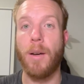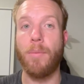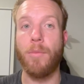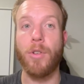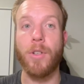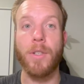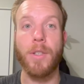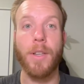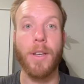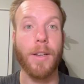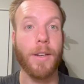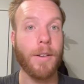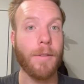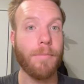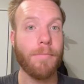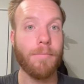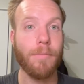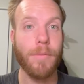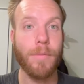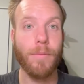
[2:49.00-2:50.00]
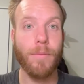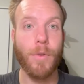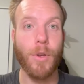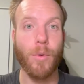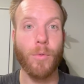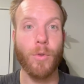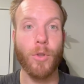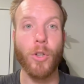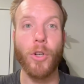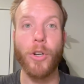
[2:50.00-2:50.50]
Just like, you
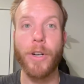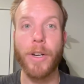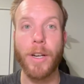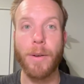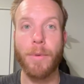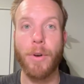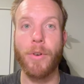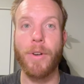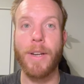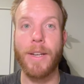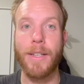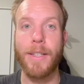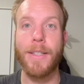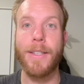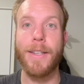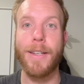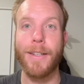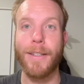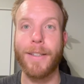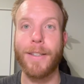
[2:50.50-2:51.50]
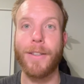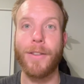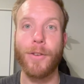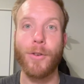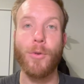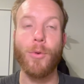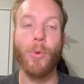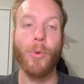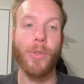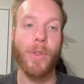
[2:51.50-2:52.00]
know, learning about it and seeing the
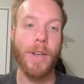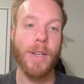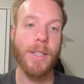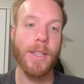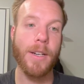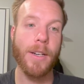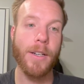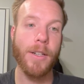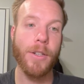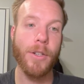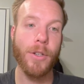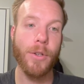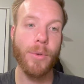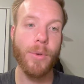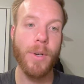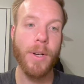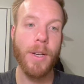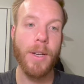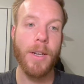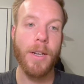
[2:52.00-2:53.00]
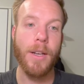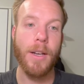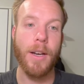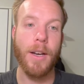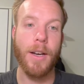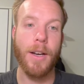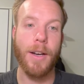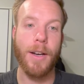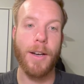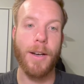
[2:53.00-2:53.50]
cool things that it can do.
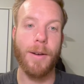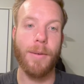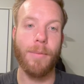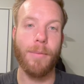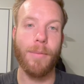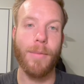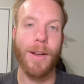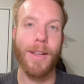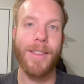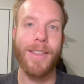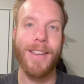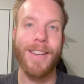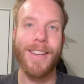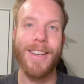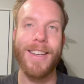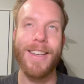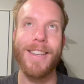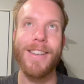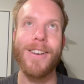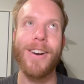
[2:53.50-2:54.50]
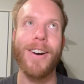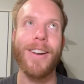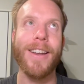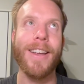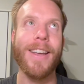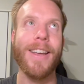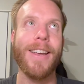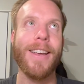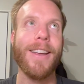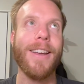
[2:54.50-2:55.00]
I think he got
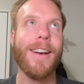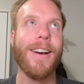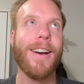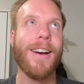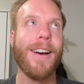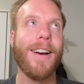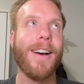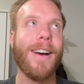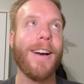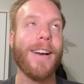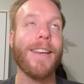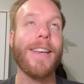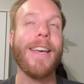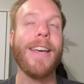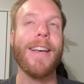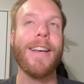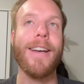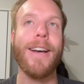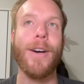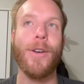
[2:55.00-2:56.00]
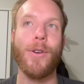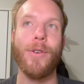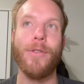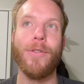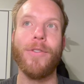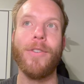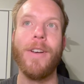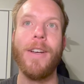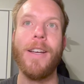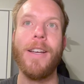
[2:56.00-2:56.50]
a kick out
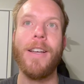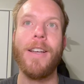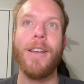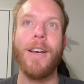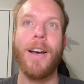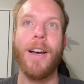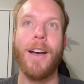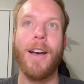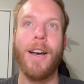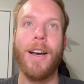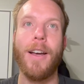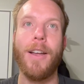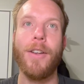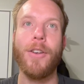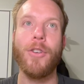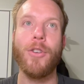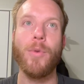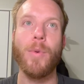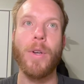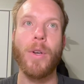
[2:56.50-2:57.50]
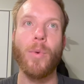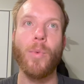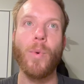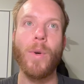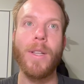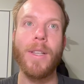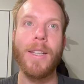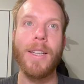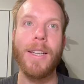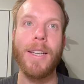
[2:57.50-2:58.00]
of doing
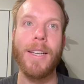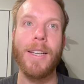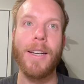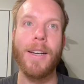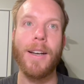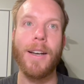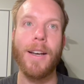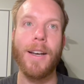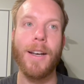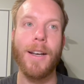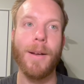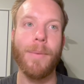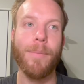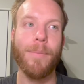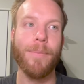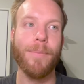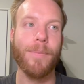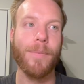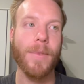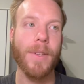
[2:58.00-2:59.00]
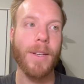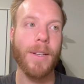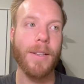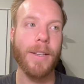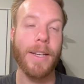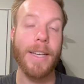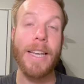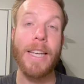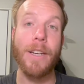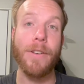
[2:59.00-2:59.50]
really
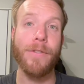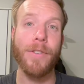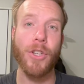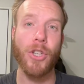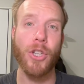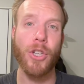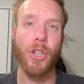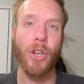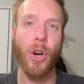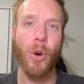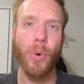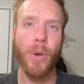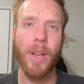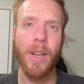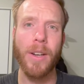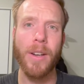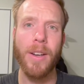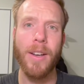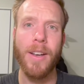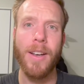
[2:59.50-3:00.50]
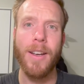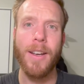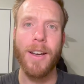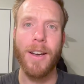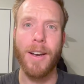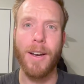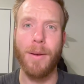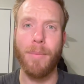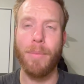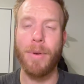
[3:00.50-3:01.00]
like inefficient coding,
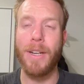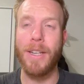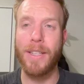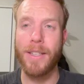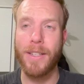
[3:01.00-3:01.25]
but it